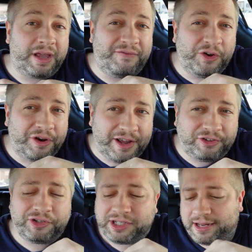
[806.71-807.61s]
If you're
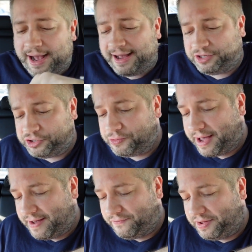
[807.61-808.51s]
interested, I do
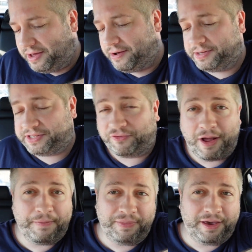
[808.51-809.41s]
have videos
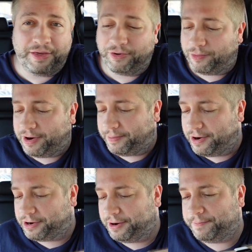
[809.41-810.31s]
from the other
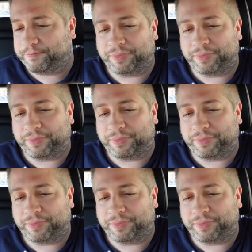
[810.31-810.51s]
Whataburger.